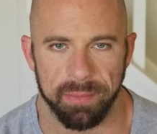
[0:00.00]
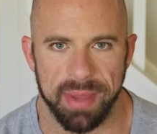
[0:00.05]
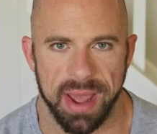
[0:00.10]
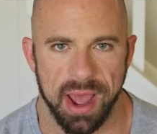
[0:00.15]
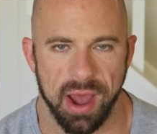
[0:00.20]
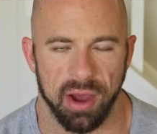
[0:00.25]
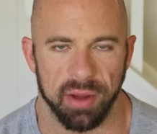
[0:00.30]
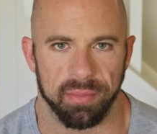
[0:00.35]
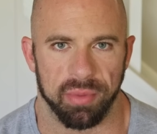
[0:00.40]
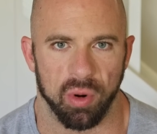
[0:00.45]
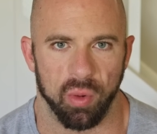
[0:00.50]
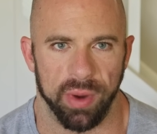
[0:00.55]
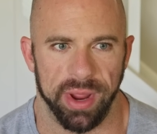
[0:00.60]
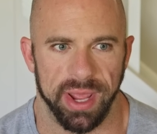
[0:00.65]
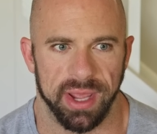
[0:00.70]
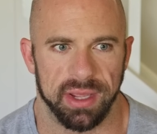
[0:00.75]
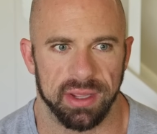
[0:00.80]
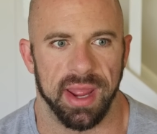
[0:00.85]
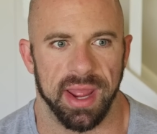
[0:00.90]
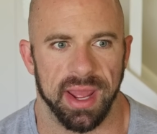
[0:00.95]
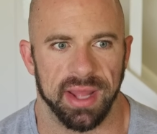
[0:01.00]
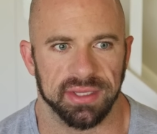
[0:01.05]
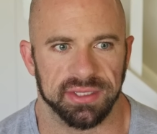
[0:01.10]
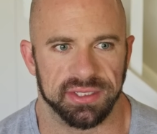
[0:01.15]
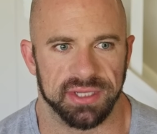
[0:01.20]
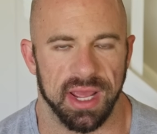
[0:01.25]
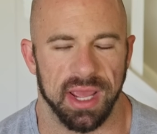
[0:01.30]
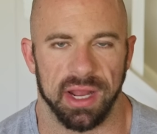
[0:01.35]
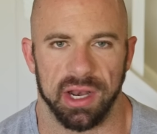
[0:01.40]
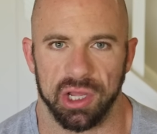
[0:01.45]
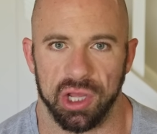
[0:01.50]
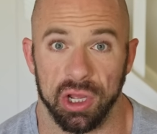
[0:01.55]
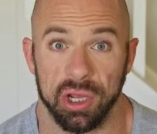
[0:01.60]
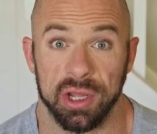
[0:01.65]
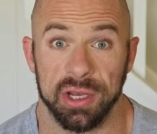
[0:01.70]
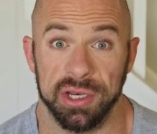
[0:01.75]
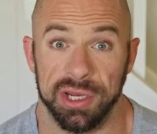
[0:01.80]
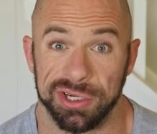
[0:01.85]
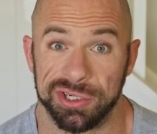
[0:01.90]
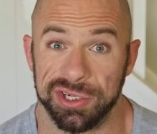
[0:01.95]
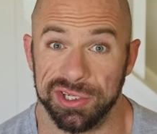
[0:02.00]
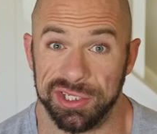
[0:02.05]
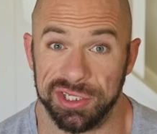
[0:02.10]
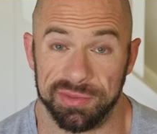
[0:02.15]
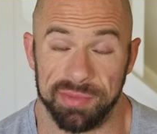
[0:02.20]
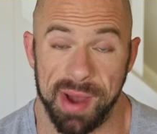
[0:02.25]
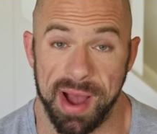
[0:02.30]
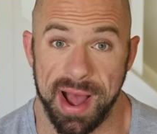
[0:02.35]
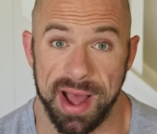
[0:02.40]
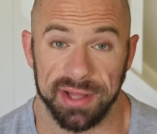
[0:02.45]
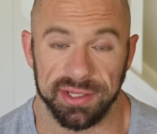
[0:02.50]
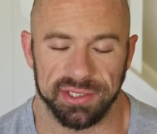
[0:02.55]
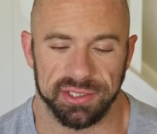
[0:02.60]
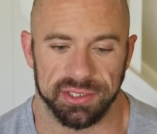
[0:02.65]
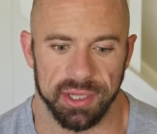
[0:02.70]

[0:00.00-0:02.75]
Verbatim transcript: a pound per week and staying in a good condition spot.